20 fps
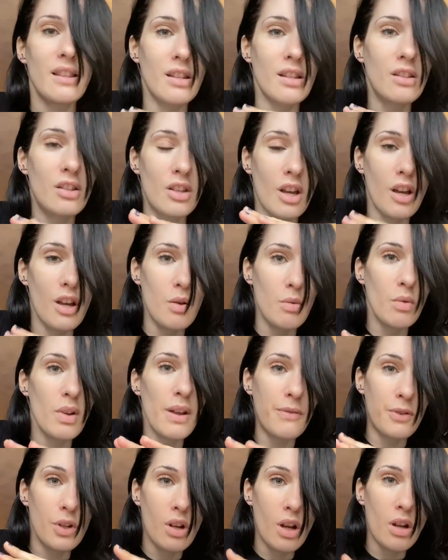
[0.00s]
So
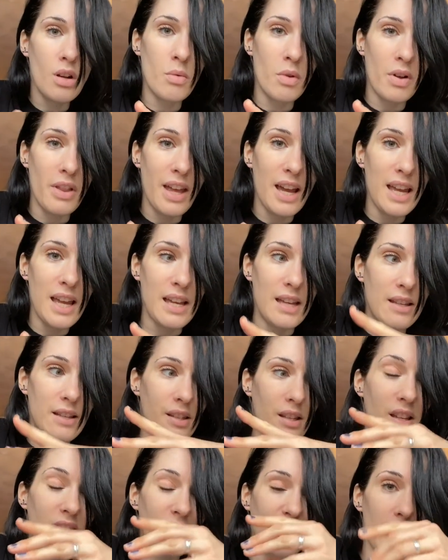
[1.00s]
if you don't know what that
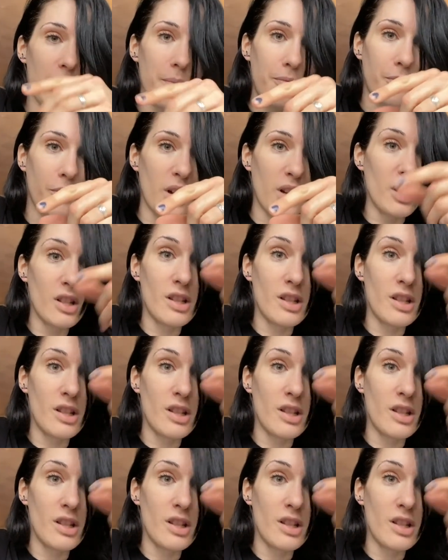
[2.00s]
is, deep fried,